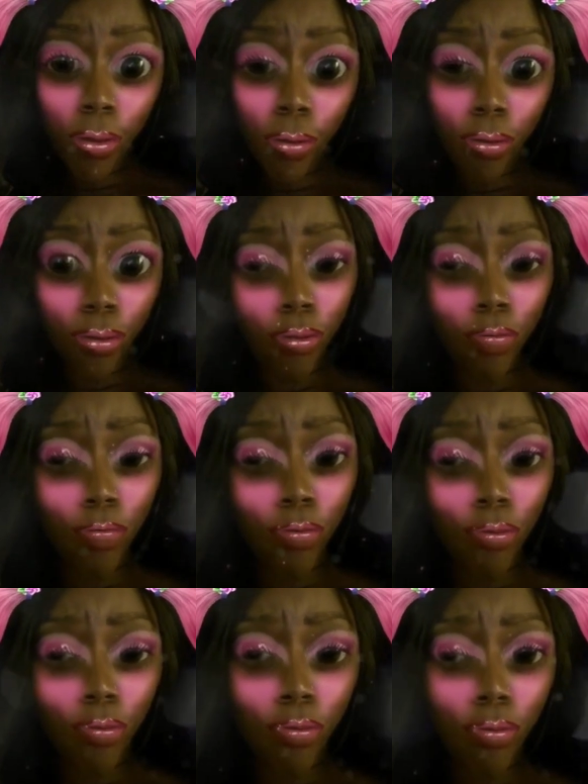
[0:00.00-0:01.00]
Mm-hmm.
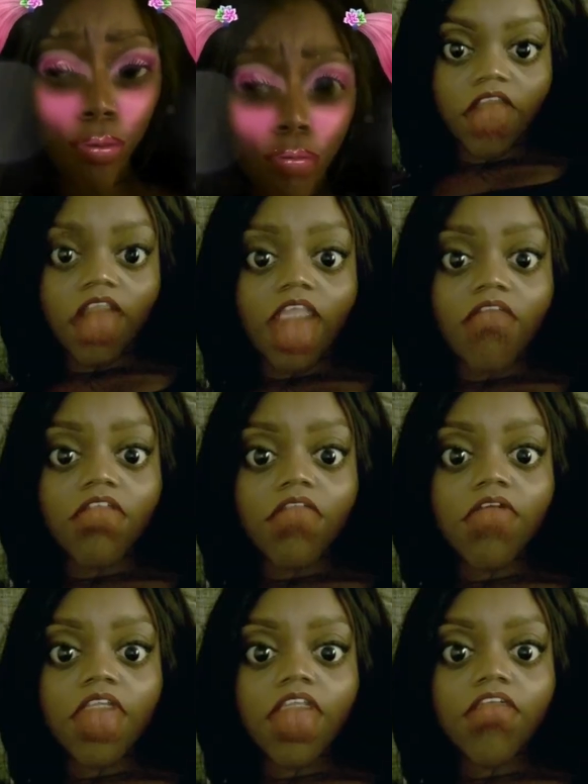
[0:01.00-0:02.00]
I don't know why
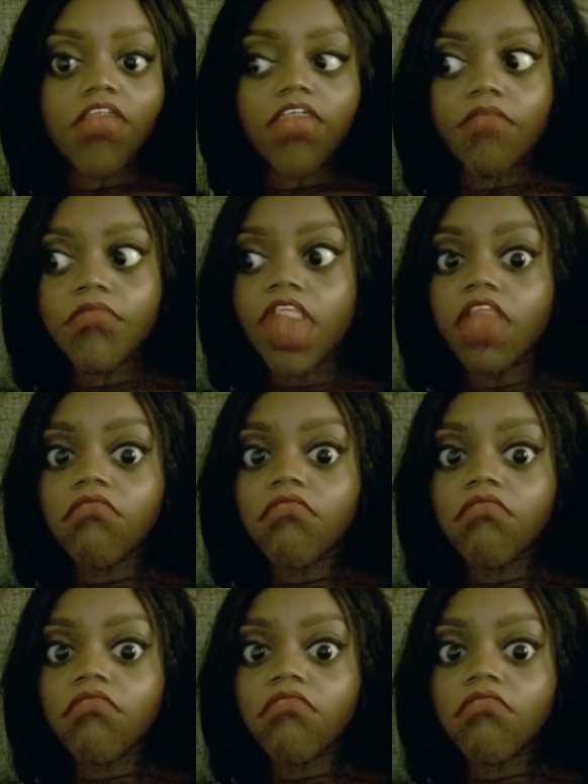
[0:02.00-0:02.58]
y'all looking at me.